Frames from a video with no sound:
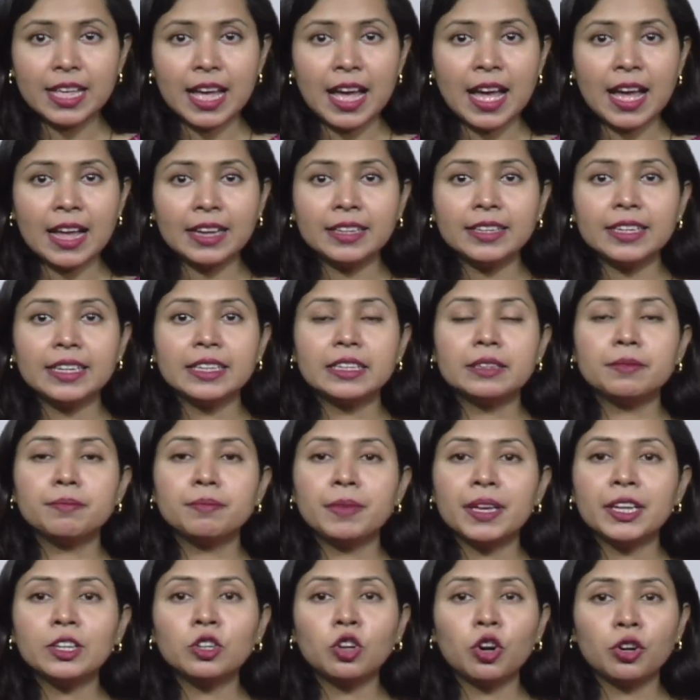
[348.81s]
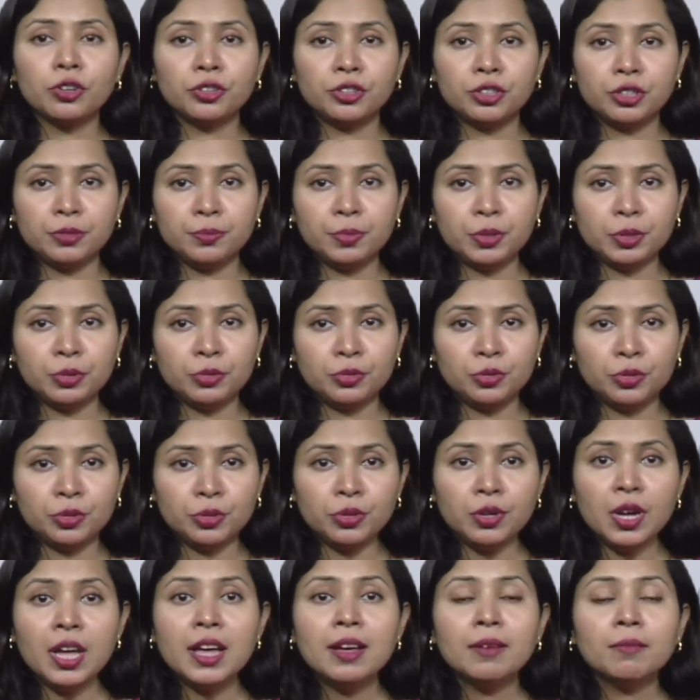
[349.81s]
and it may contribute
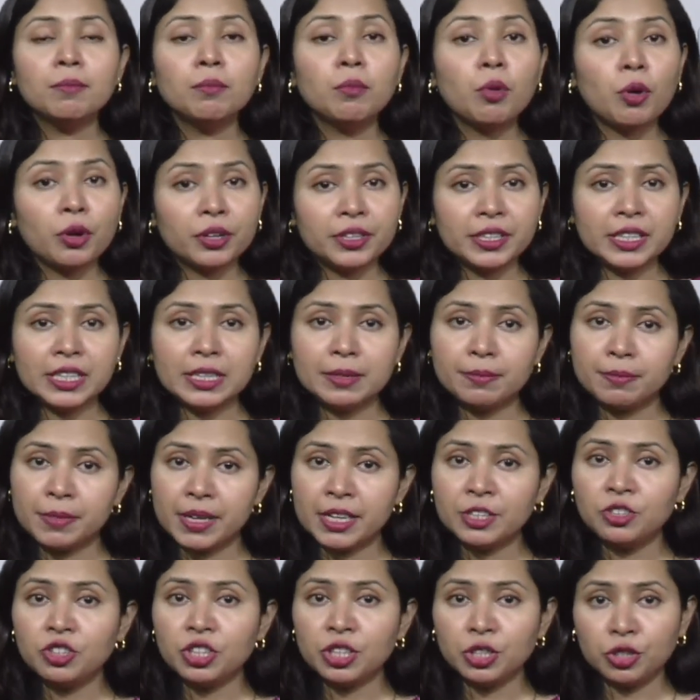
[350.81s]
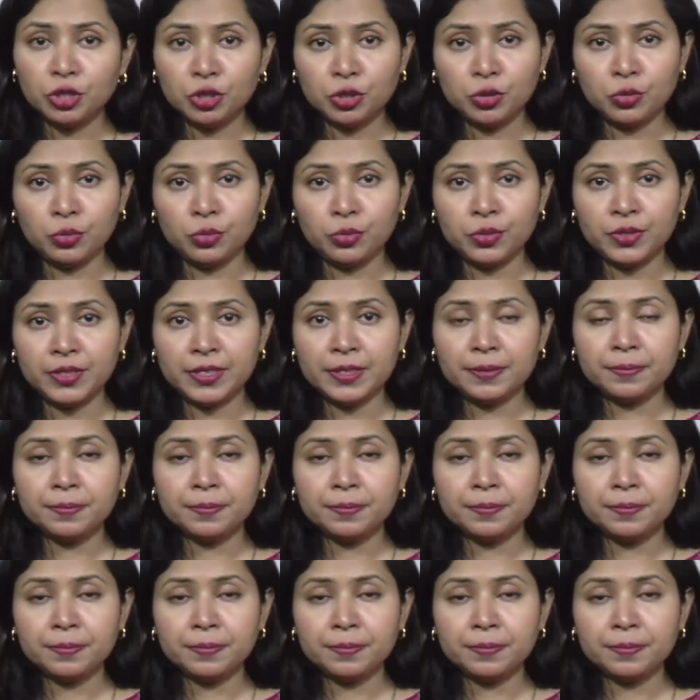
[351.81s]
to body image issues.